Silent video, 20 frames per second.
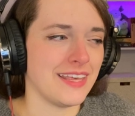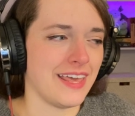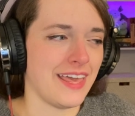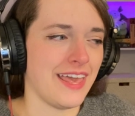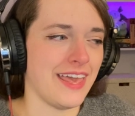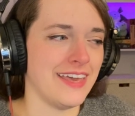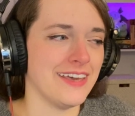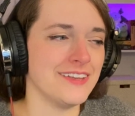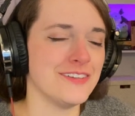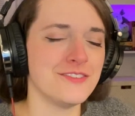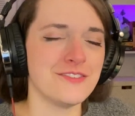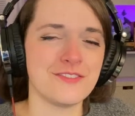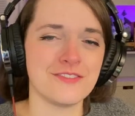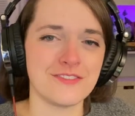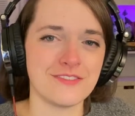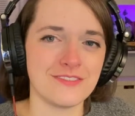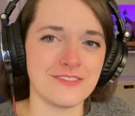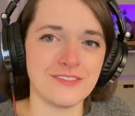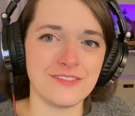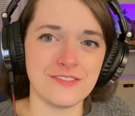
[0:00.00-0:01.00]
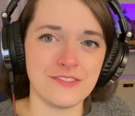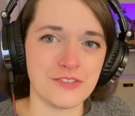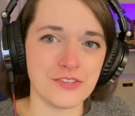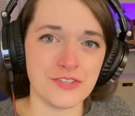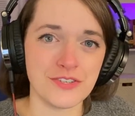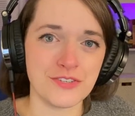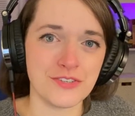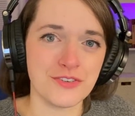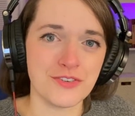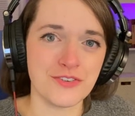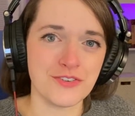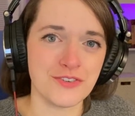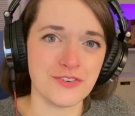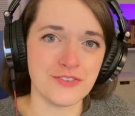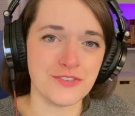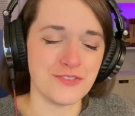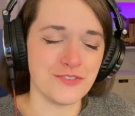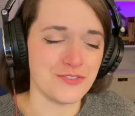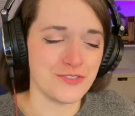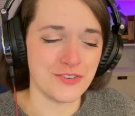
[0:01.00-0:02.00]
and just
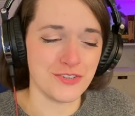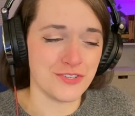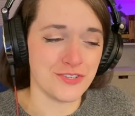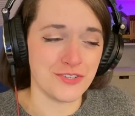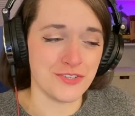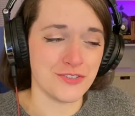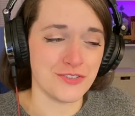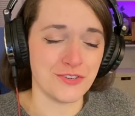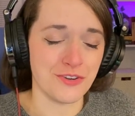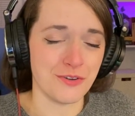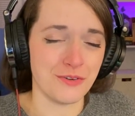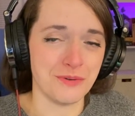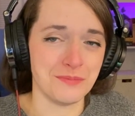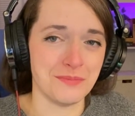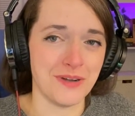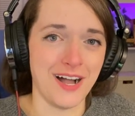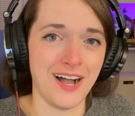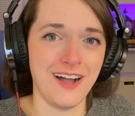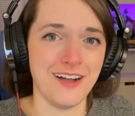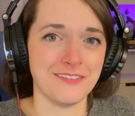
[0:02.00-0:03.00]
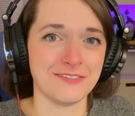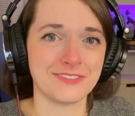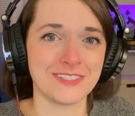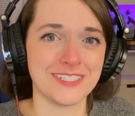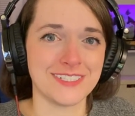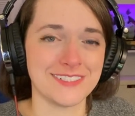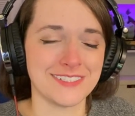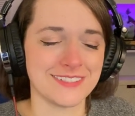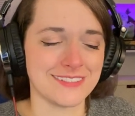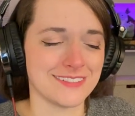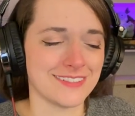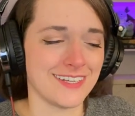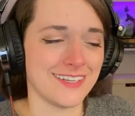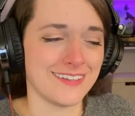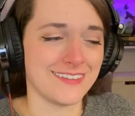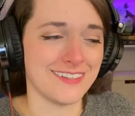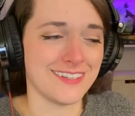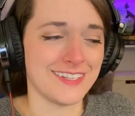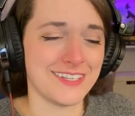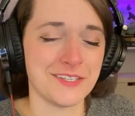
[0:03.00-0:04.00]
to show him off, because
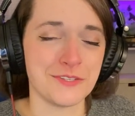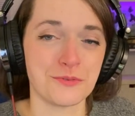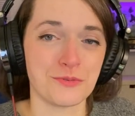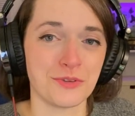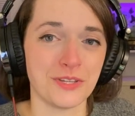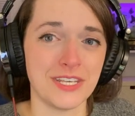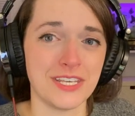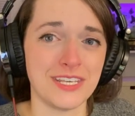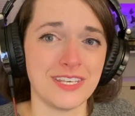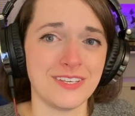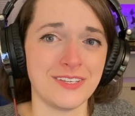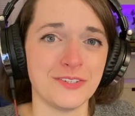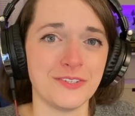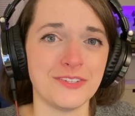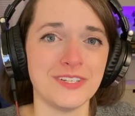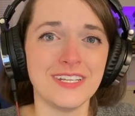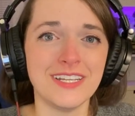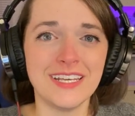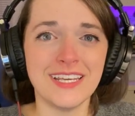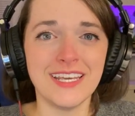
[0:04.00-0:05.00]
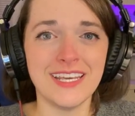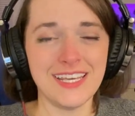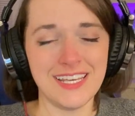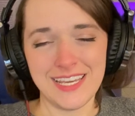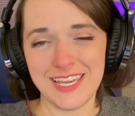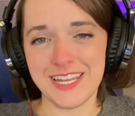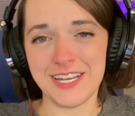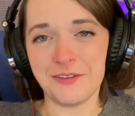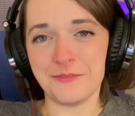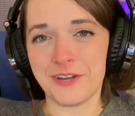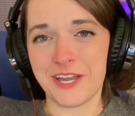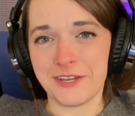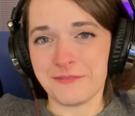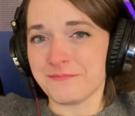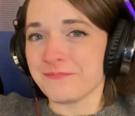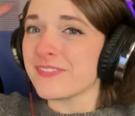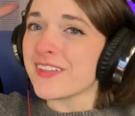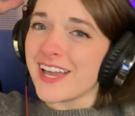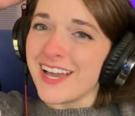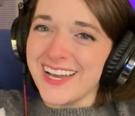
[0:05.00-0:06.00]
I think he's really cute. Anyway,
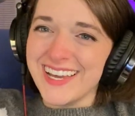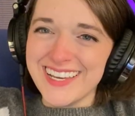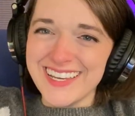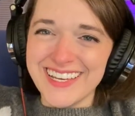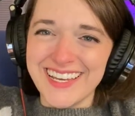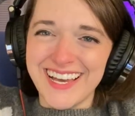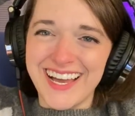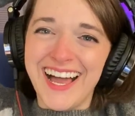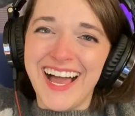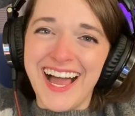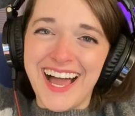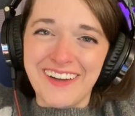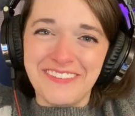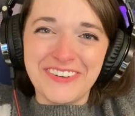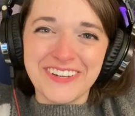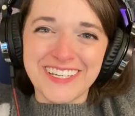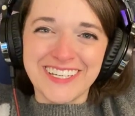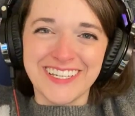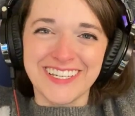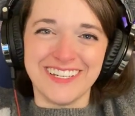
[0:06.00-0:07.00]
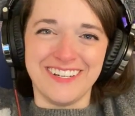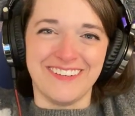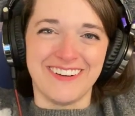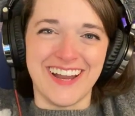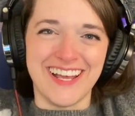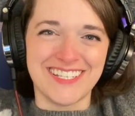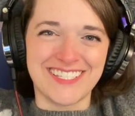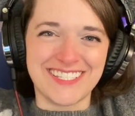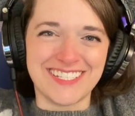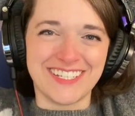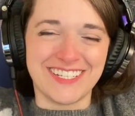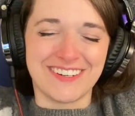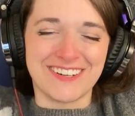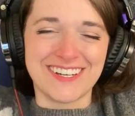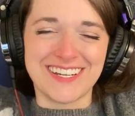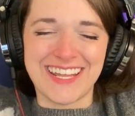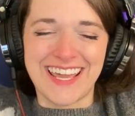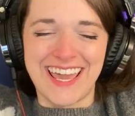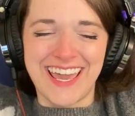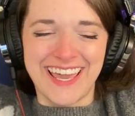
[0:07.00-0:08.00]
have a good rest of your
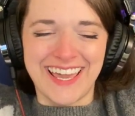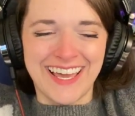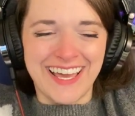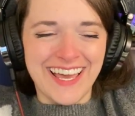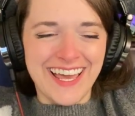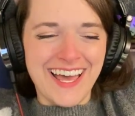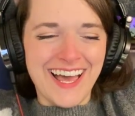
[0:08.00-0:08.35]
day.